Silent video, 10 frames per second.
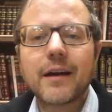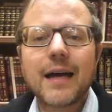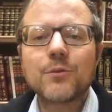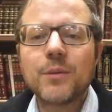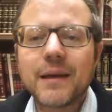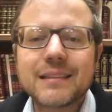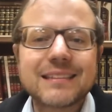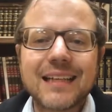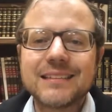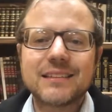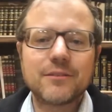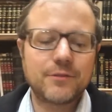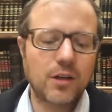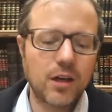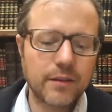How do we make sense of
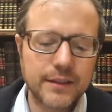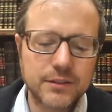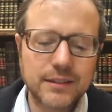all this,